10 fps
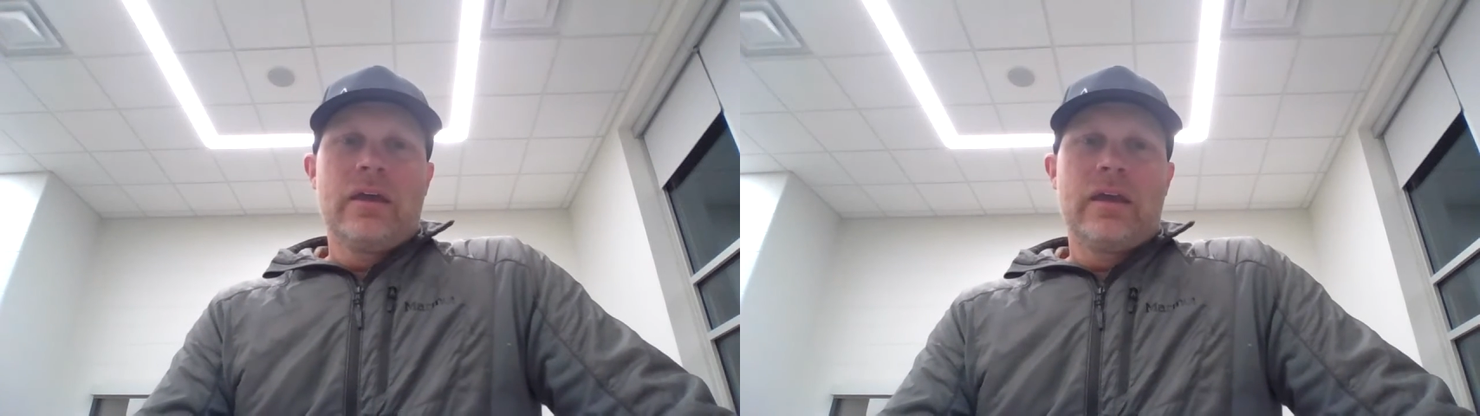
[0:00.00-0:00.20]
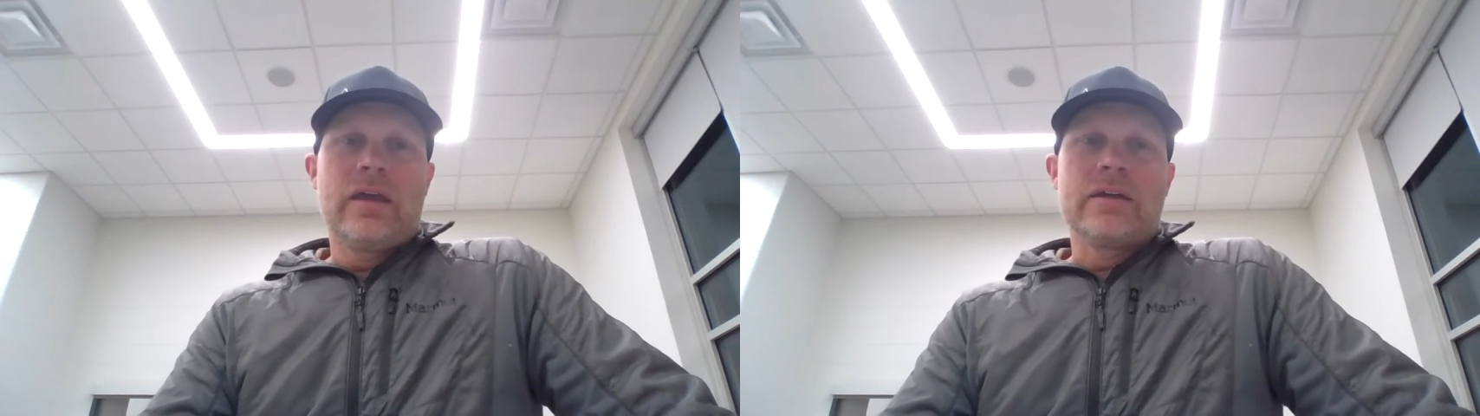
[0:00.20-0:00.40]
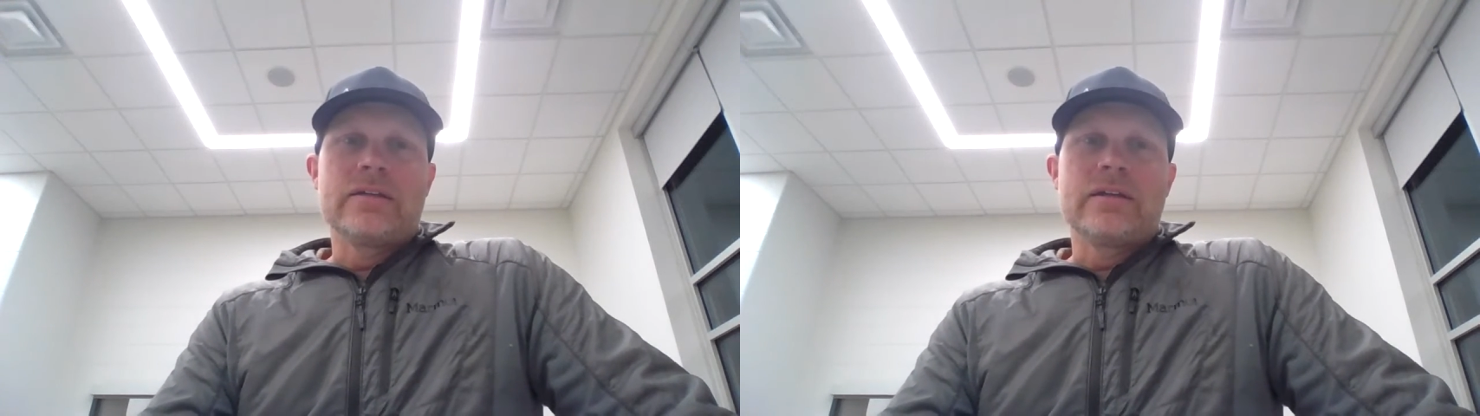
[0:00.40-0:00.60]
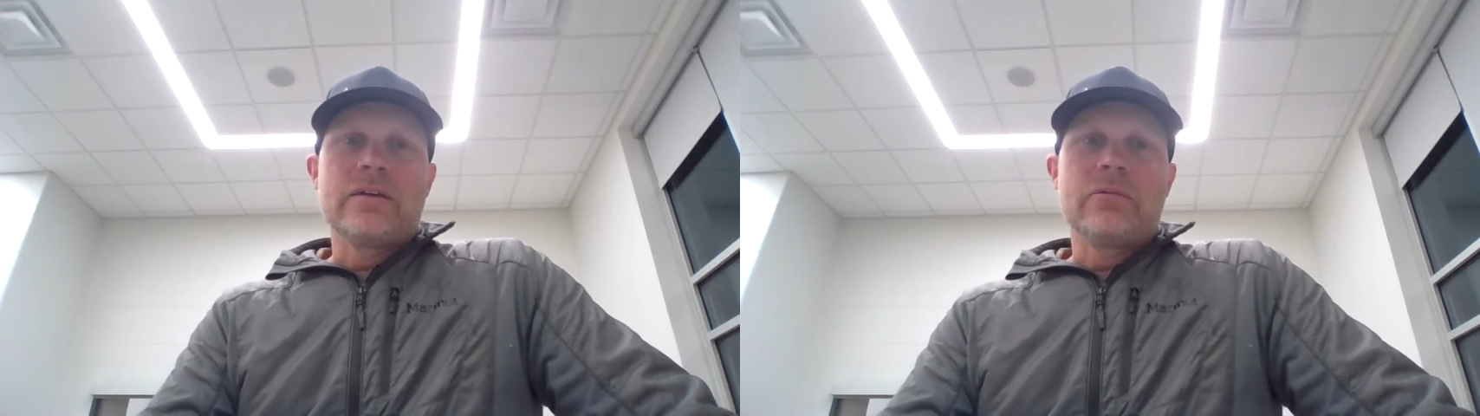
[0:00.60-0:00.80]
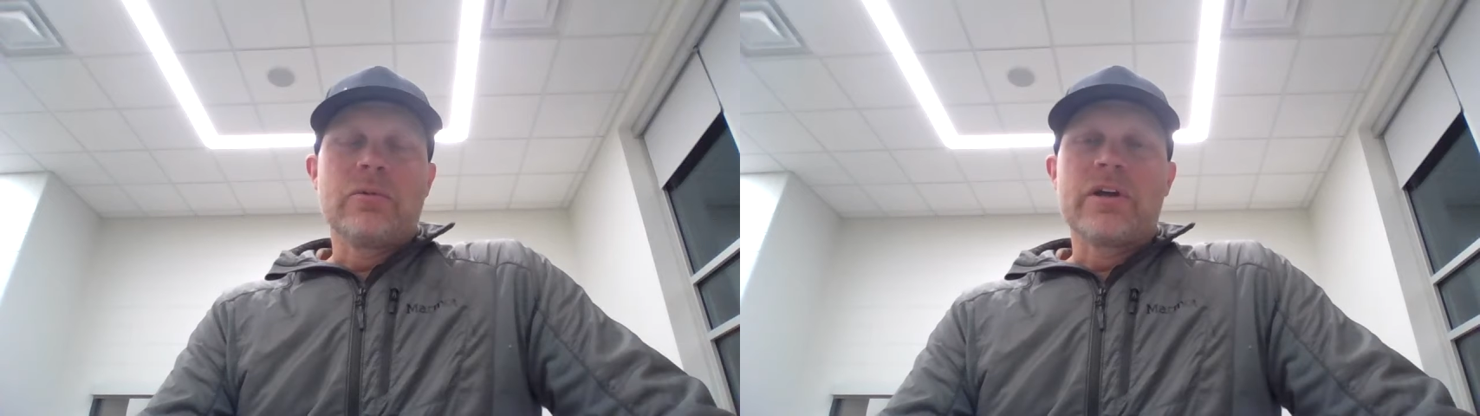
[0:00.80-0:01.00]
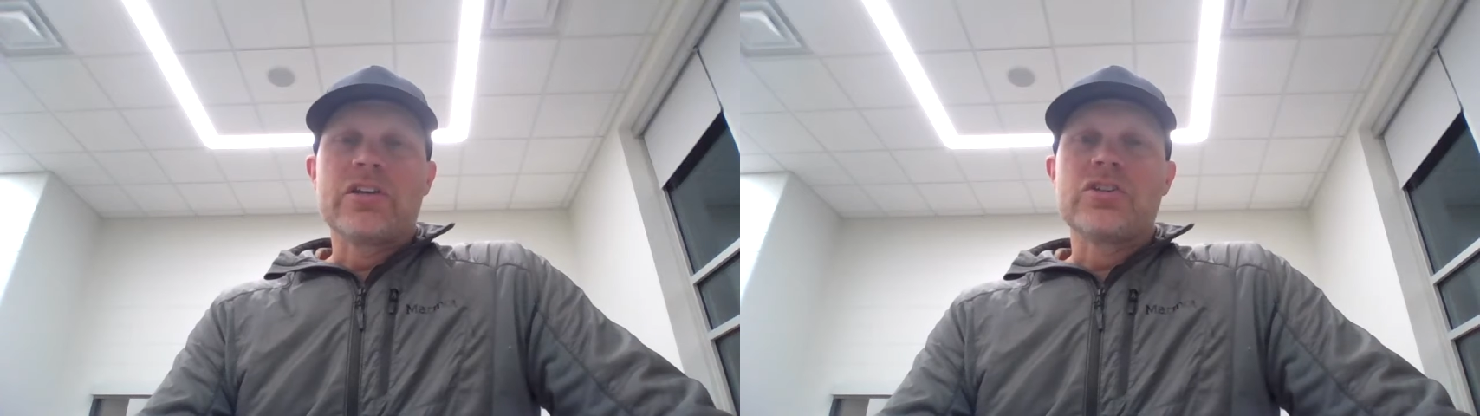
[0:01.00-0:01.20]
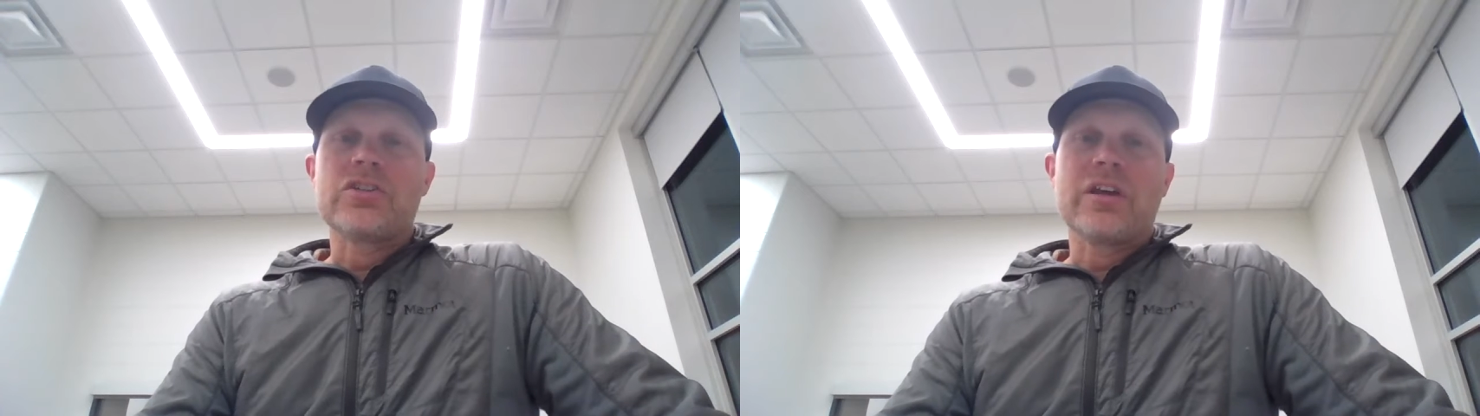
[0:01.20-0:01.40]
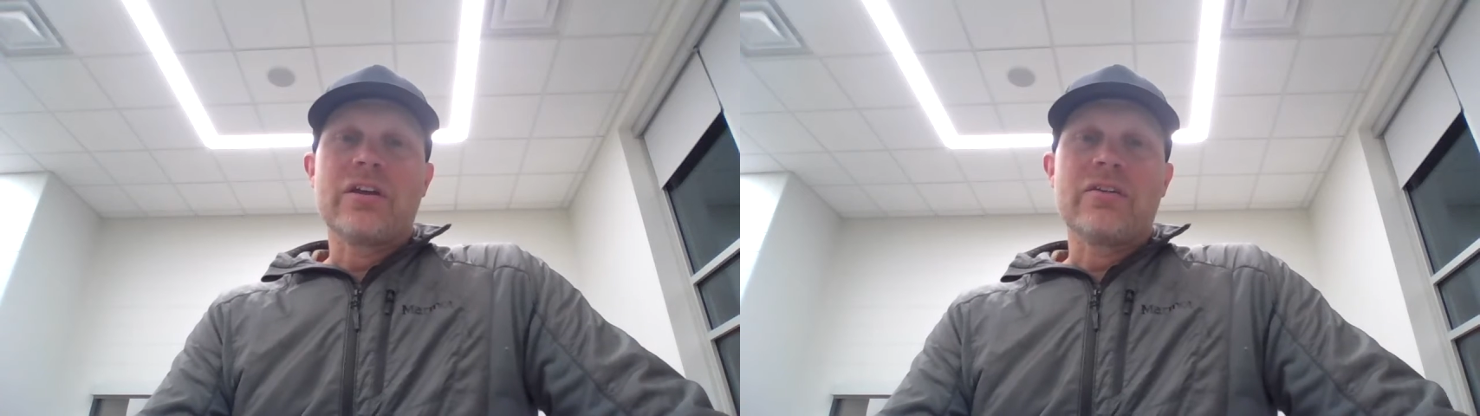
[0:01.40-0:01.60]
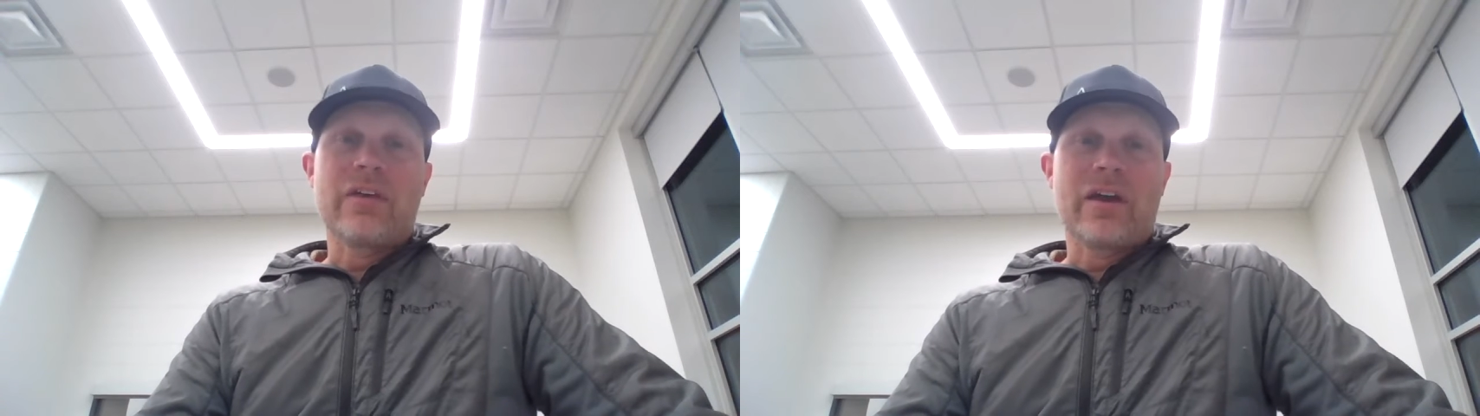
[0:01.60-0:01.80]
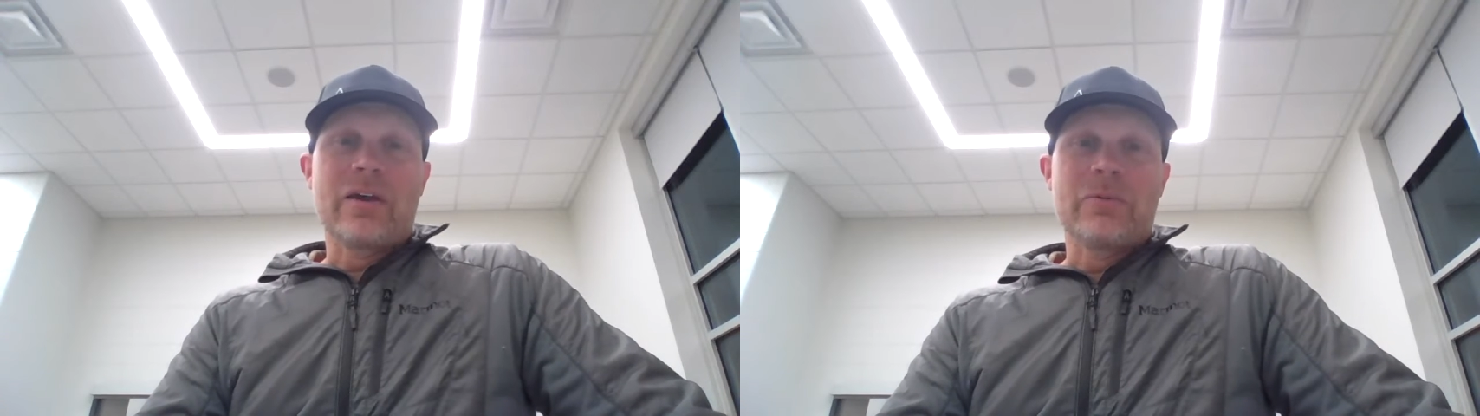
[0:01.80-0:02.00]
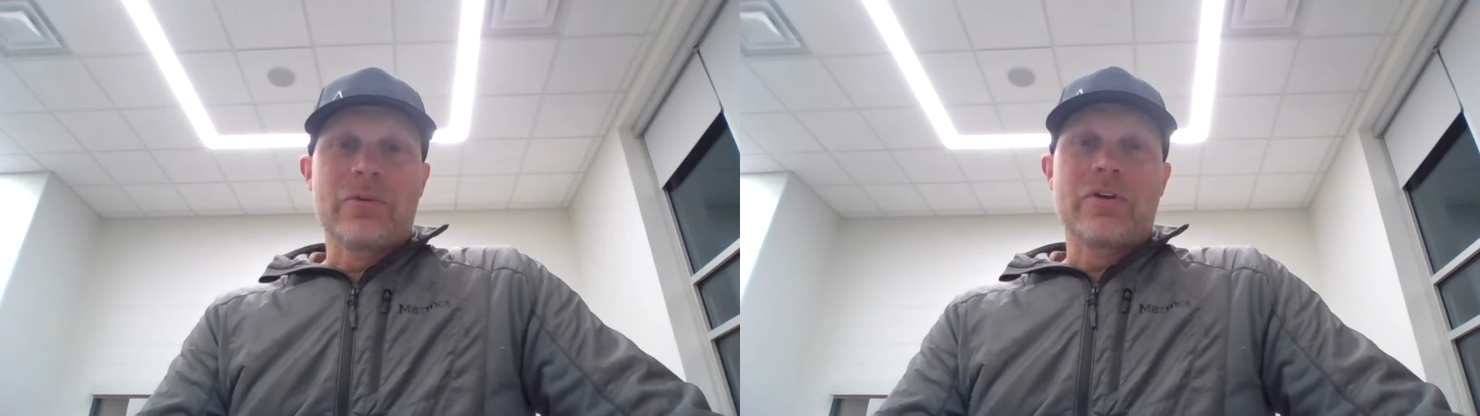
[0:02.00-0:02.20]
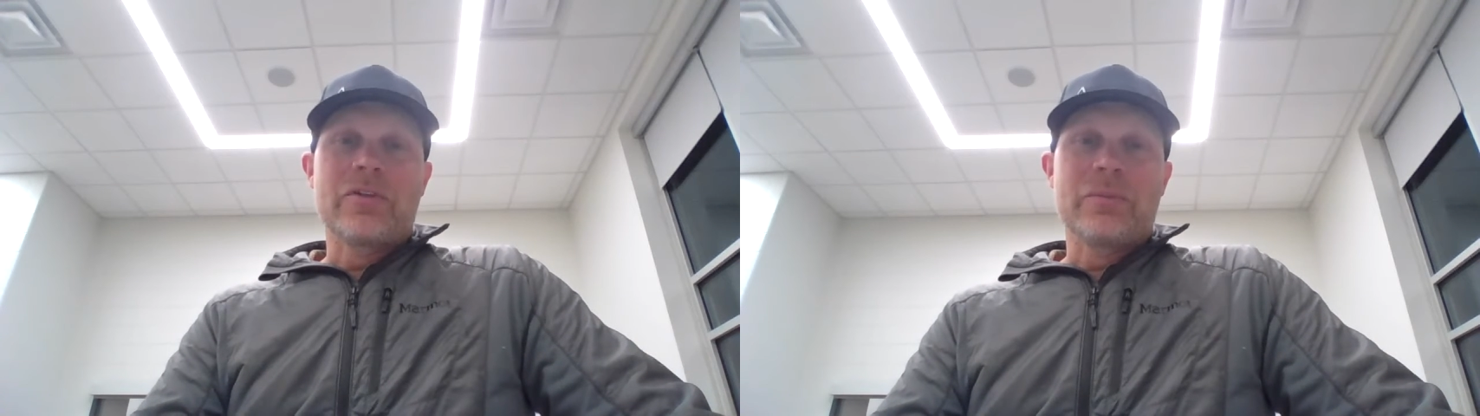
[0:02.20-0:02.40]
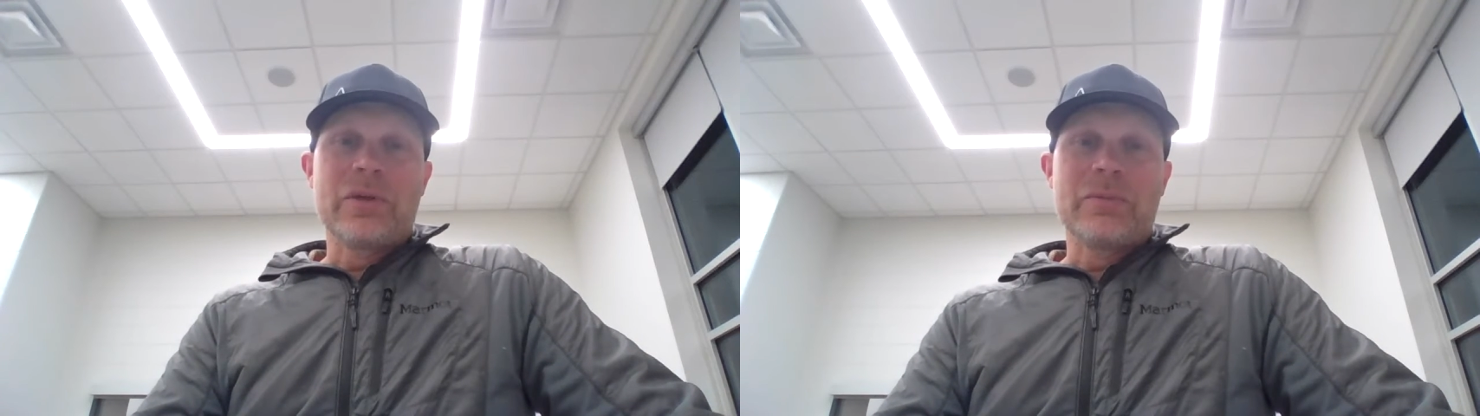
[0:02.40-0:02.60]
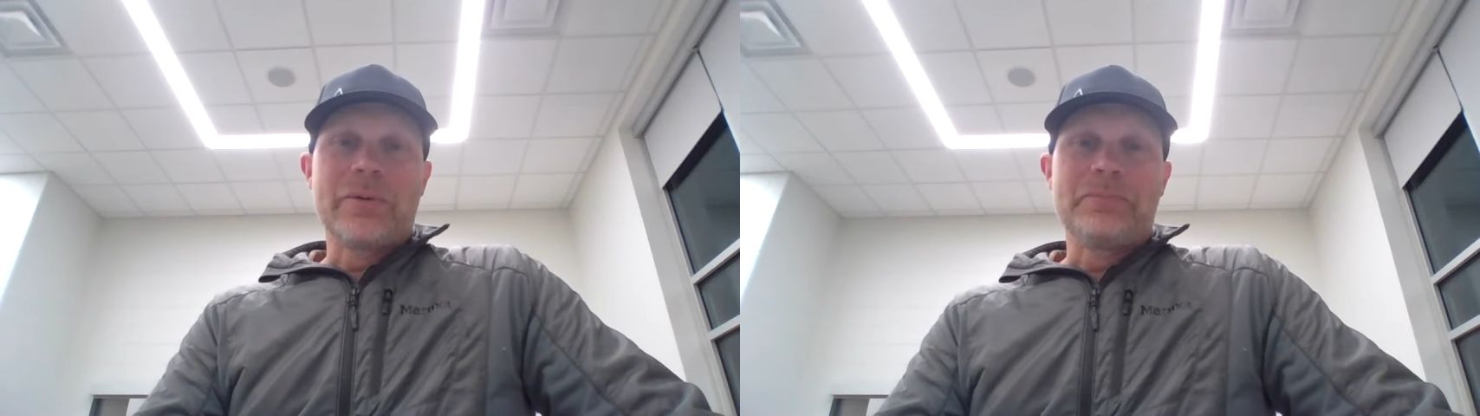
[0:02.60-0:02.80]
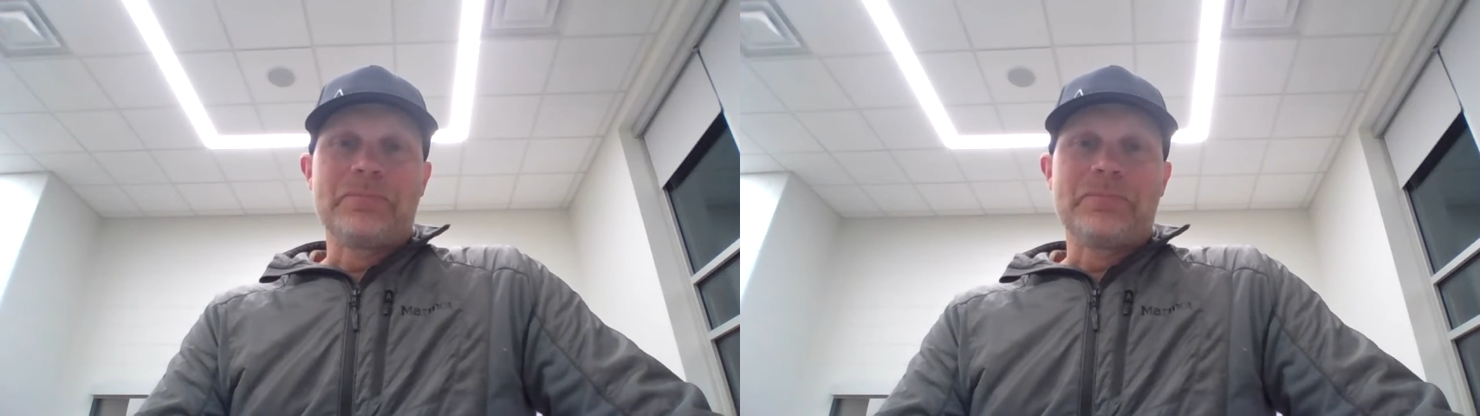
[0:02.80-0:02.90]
and we want to share that with other people.